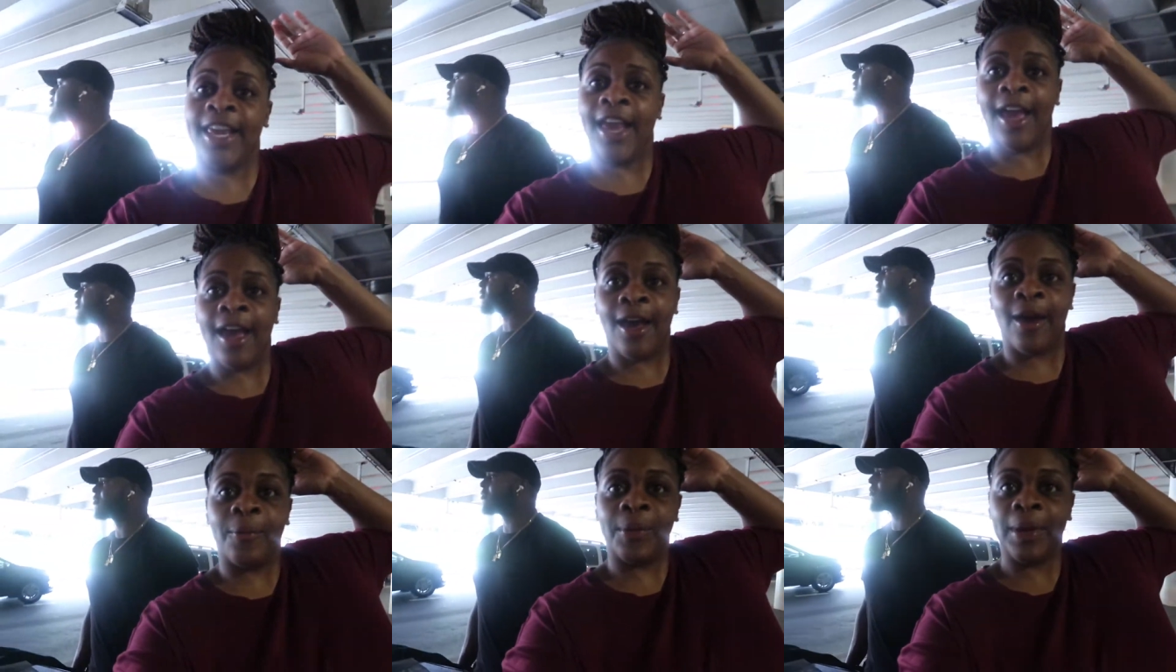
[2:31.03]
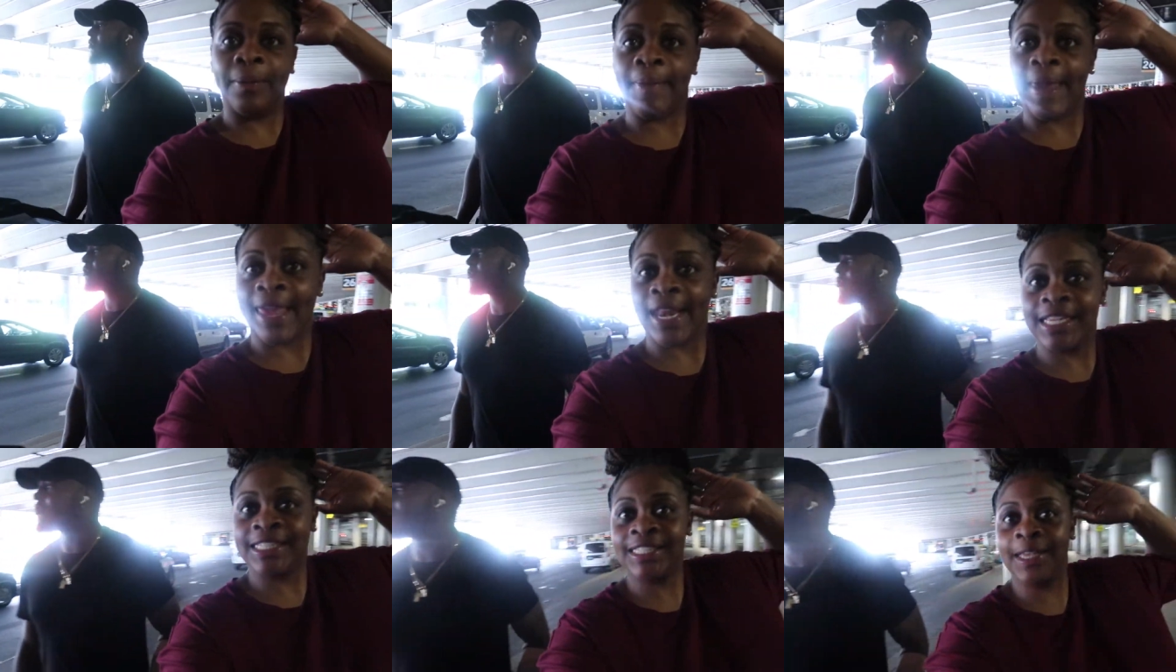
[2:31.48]
y'all, we
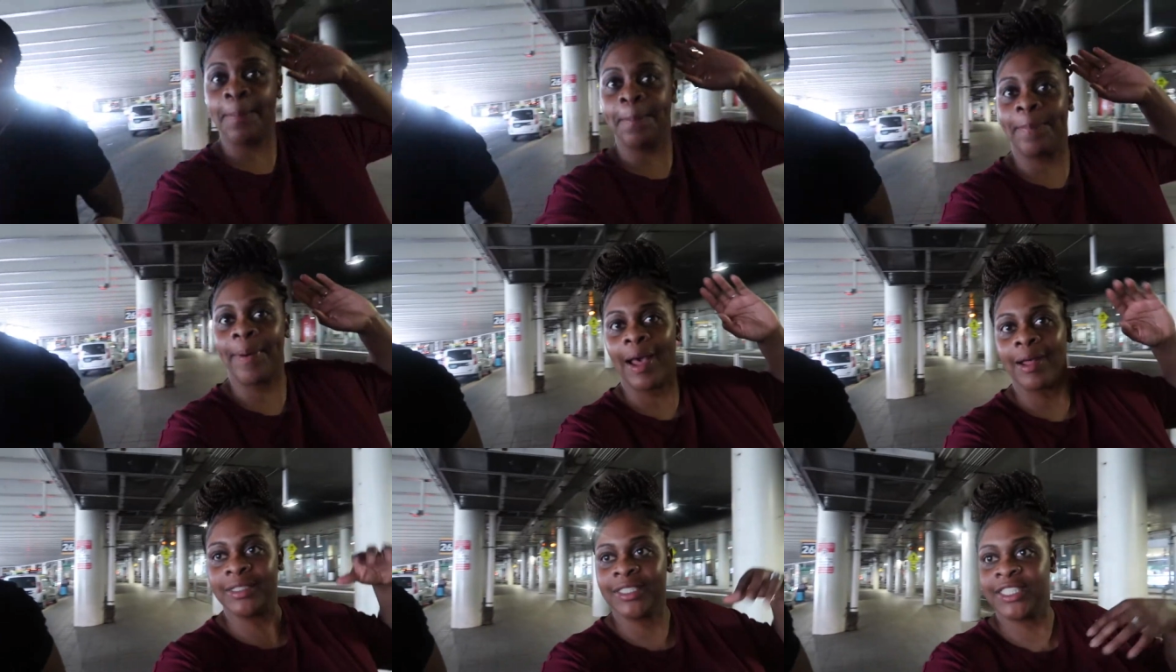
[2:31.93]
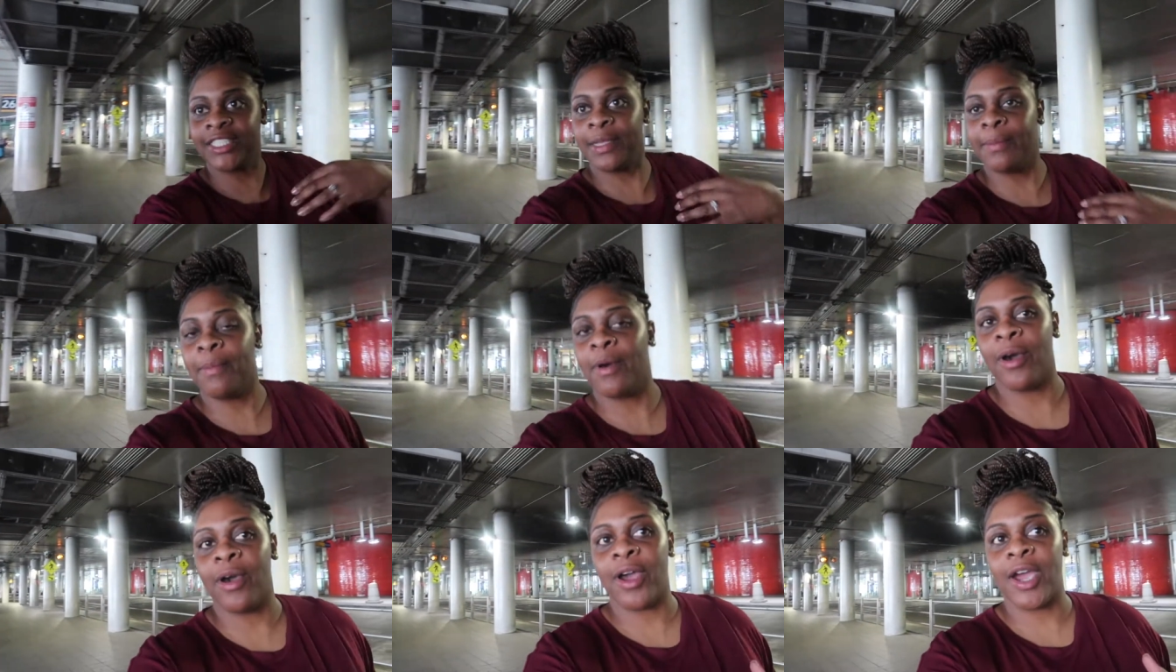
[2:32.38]
made it to
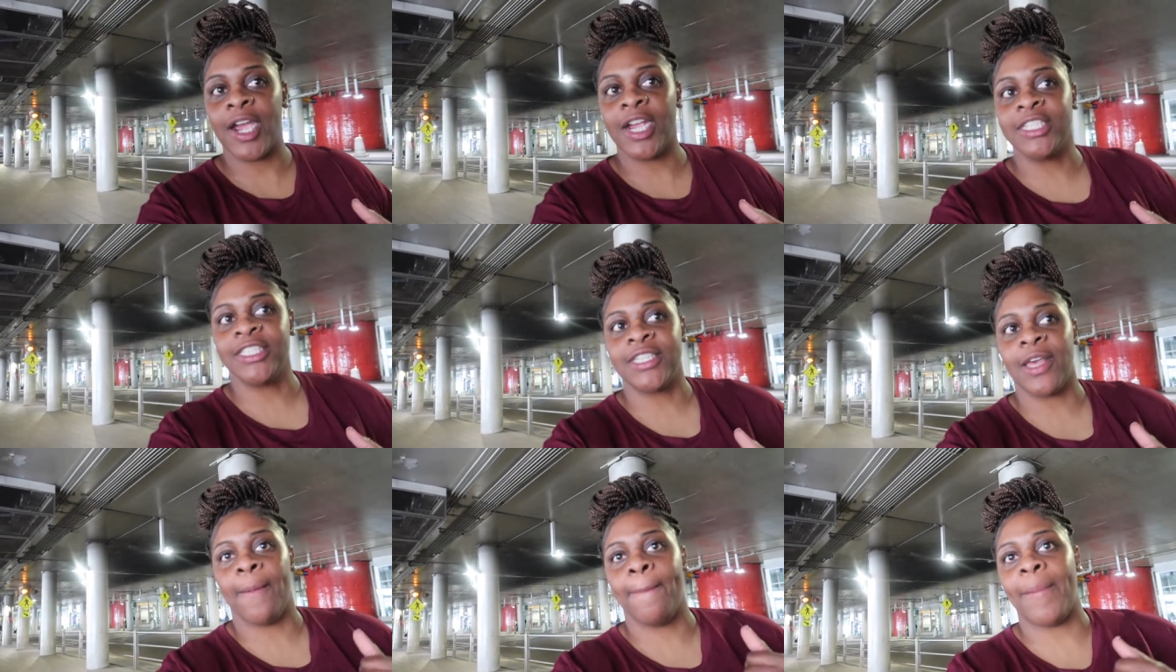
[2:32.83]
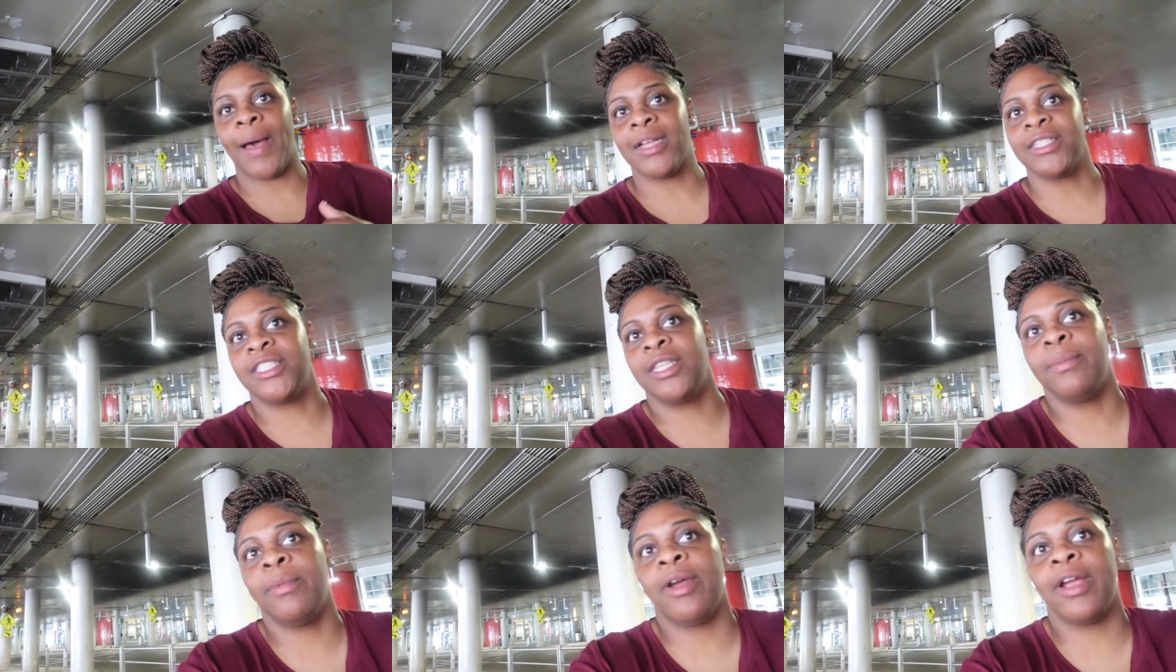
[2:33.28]
Baltimore. So
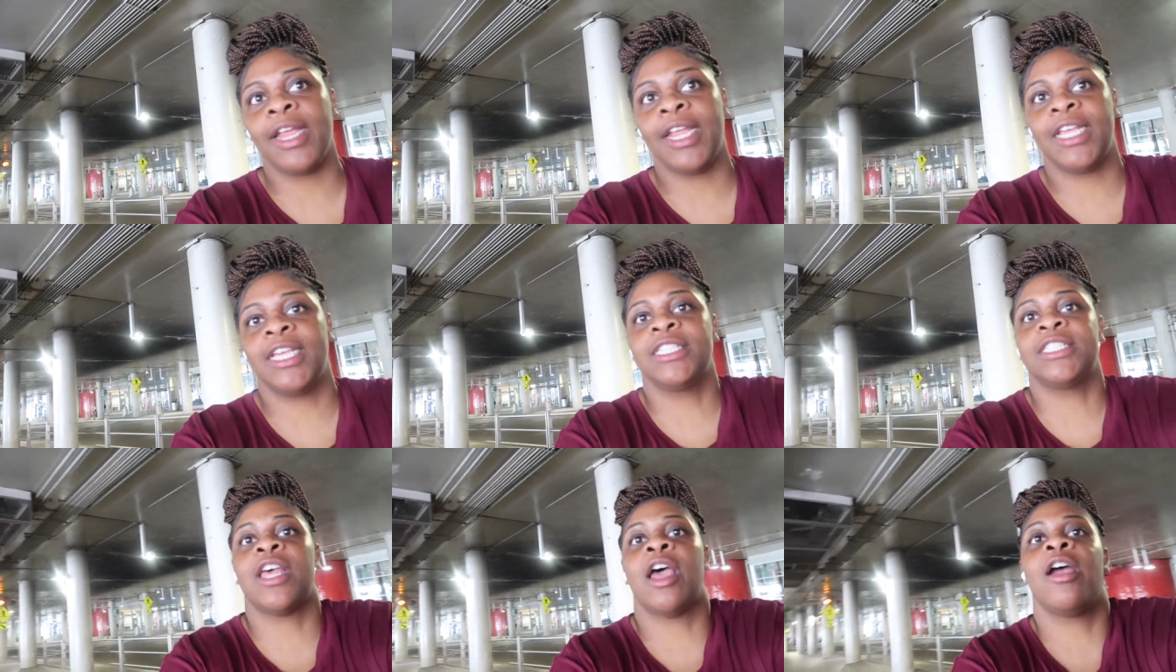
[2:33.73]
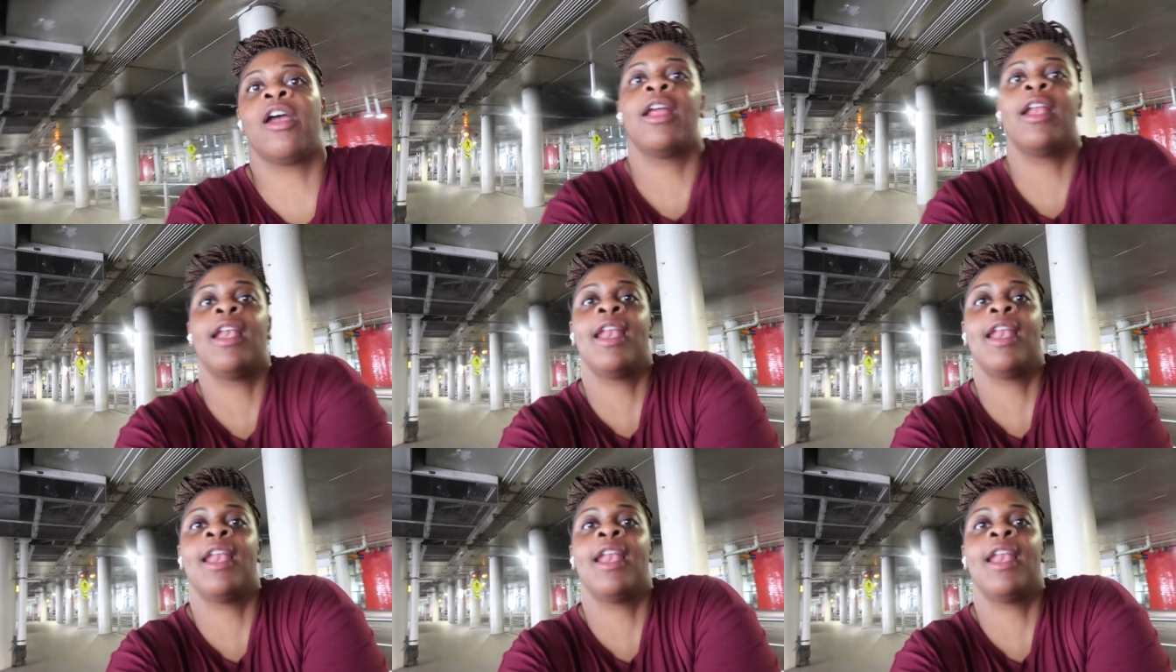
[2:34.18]
Baltimore is our